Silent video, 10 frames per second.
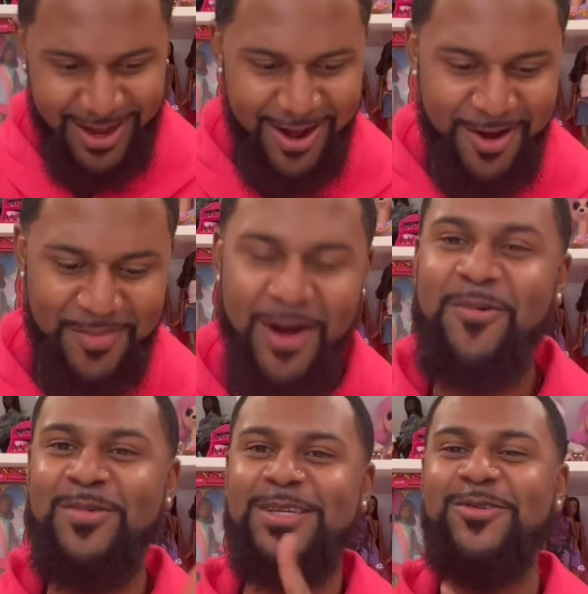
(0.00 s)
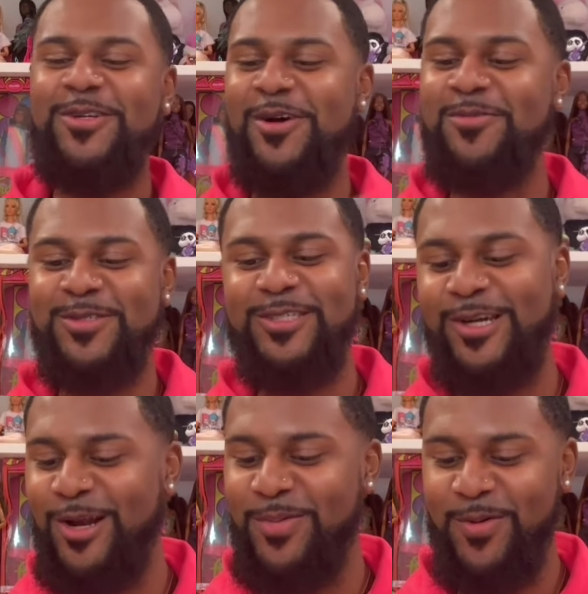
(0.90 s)
um, what was I going to do? I was going to show
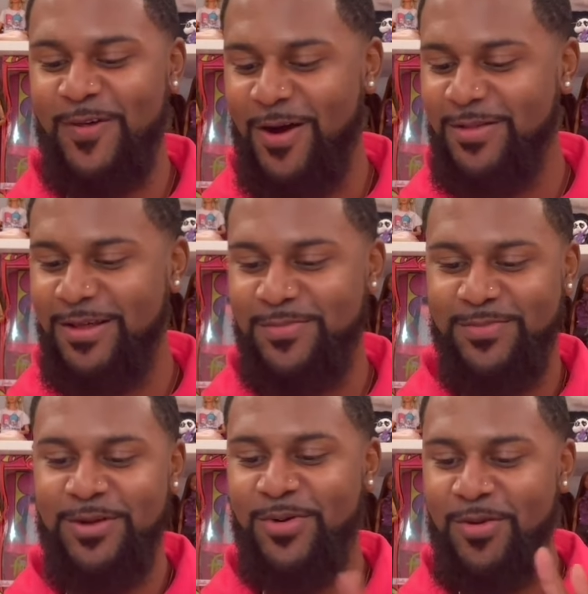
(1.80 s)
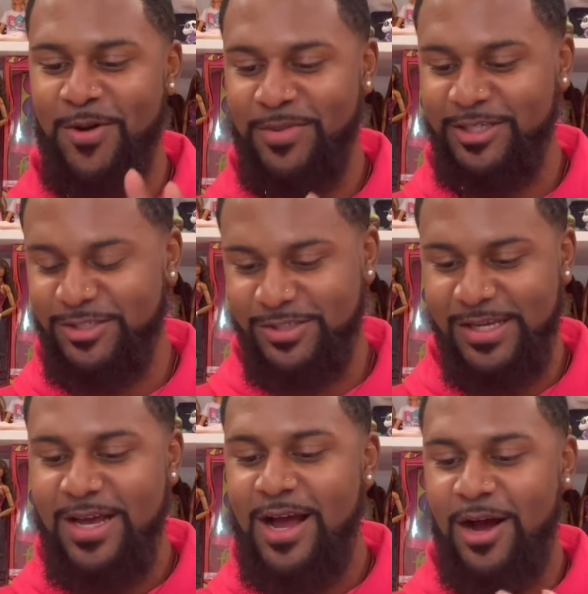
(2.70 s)
y'all the profile, the, the promo pictures.
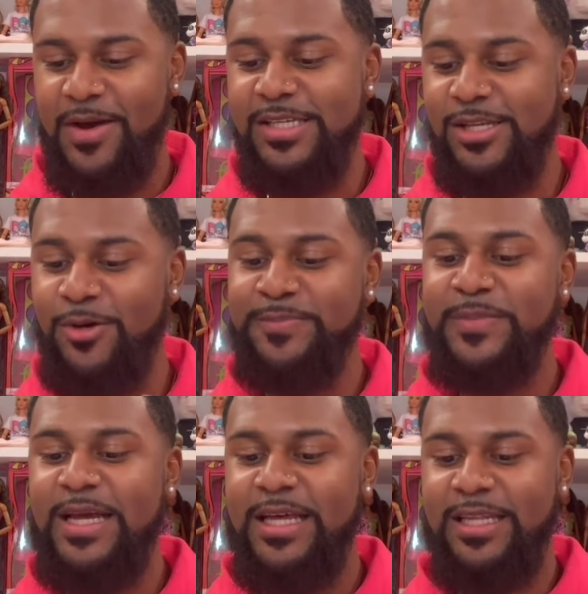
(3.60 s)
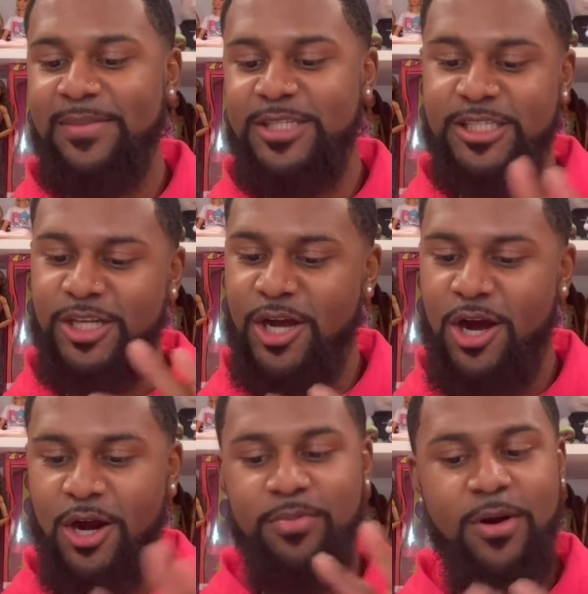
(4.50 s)
Okay, so let me just show
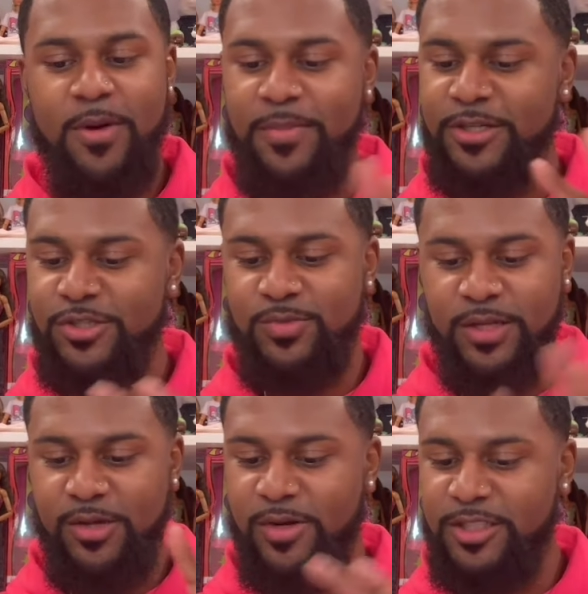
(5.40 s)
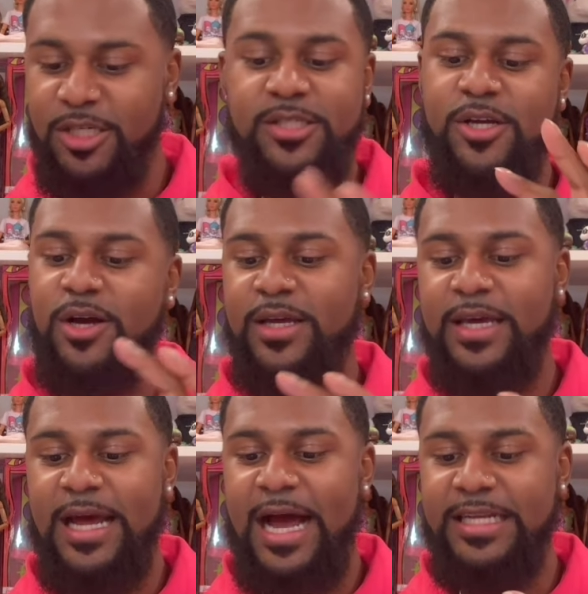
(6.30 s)
y'all her promo pictures really quick just so y'all can
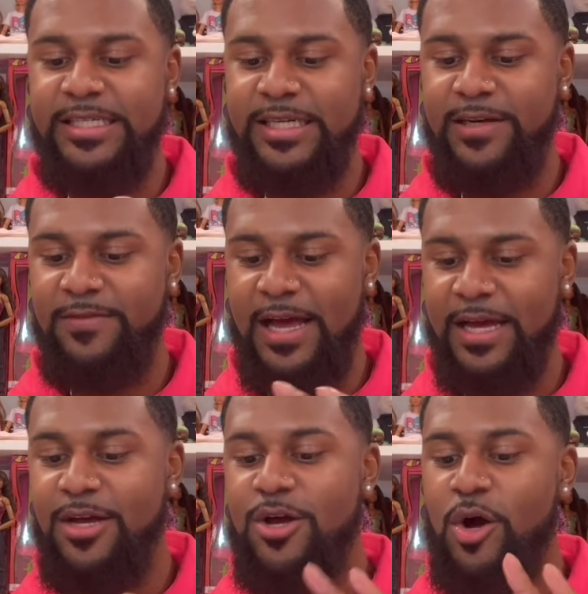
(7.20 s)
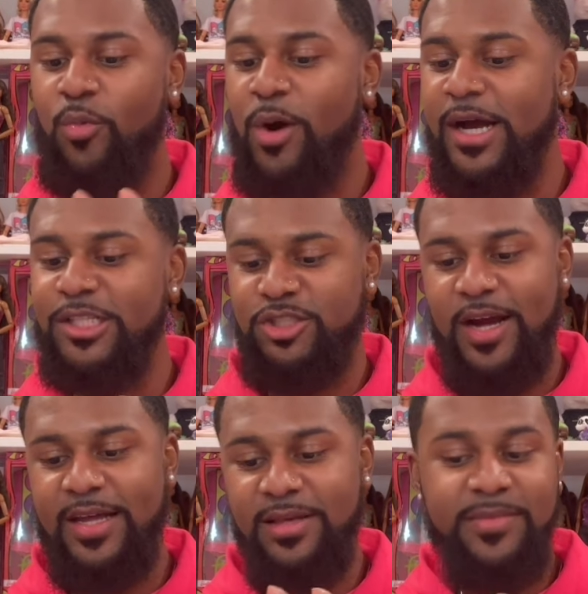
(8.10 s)
get an idea of like what
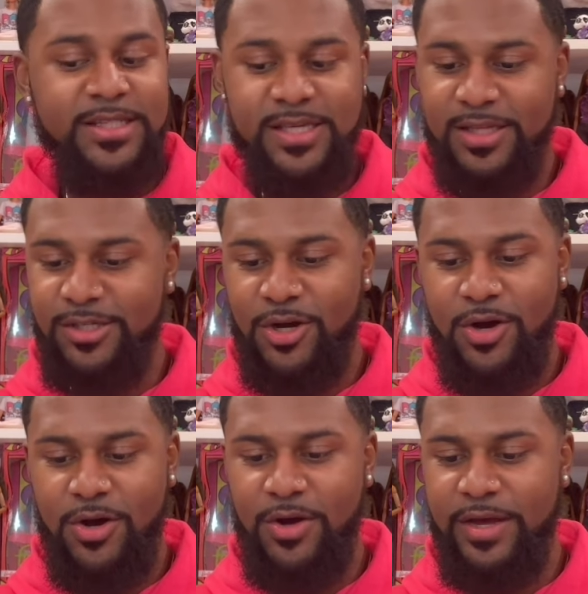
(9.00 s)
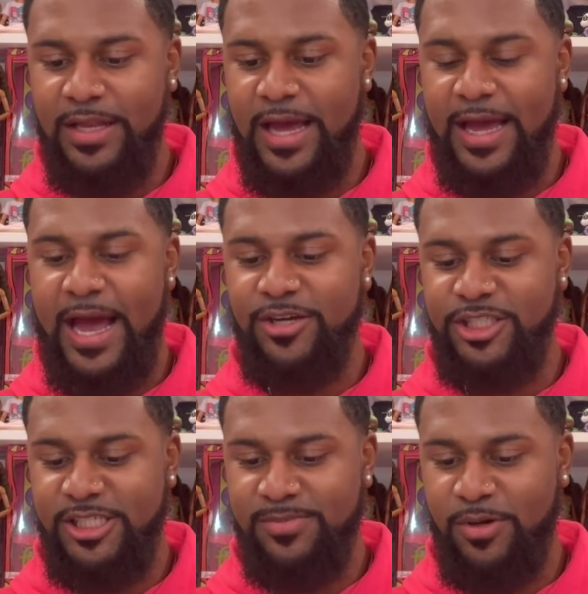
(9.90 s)
attracted me to the doll and like how
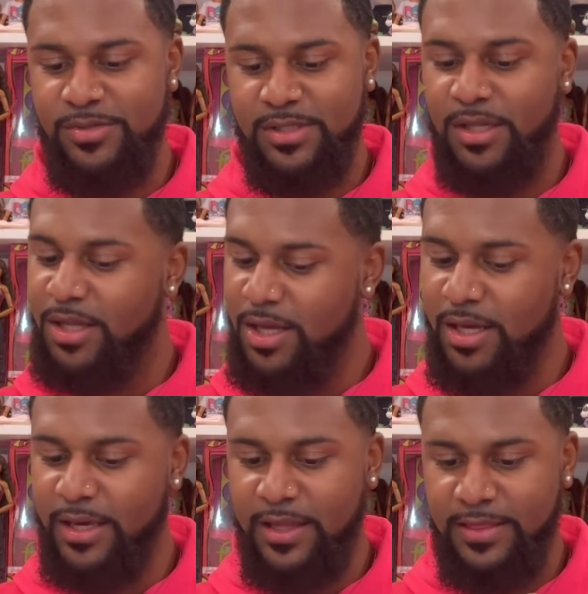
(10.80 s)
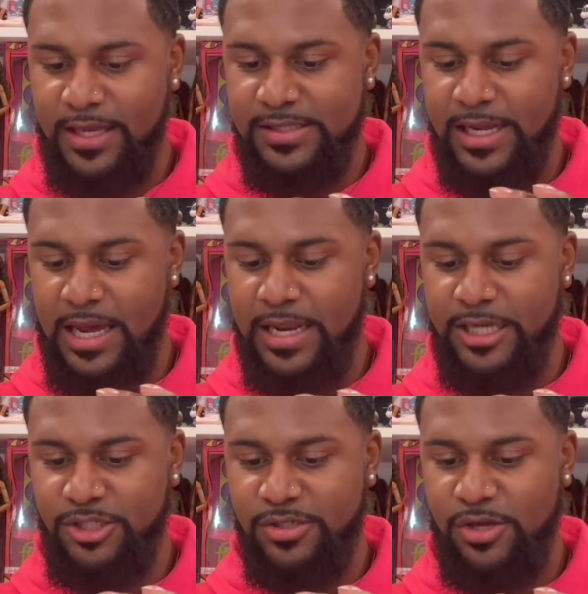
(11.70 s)
she's supposed to look and things of that
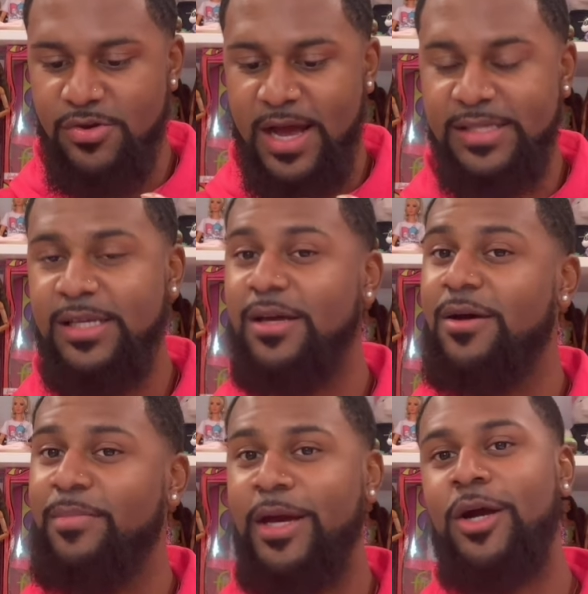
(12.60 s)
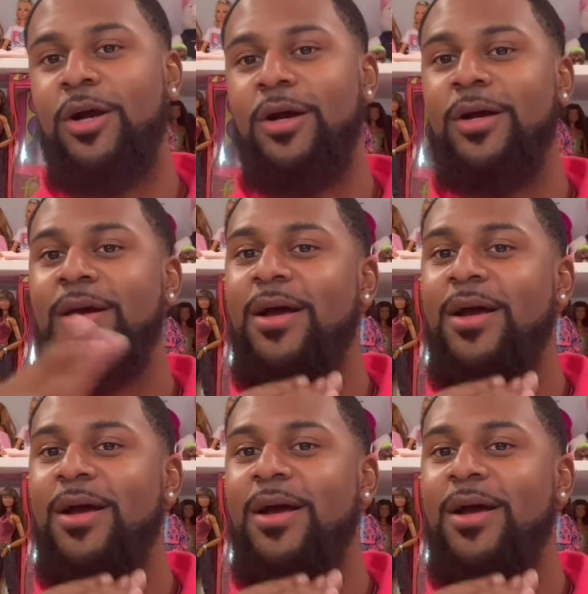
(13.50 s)
nature so you guys can compare her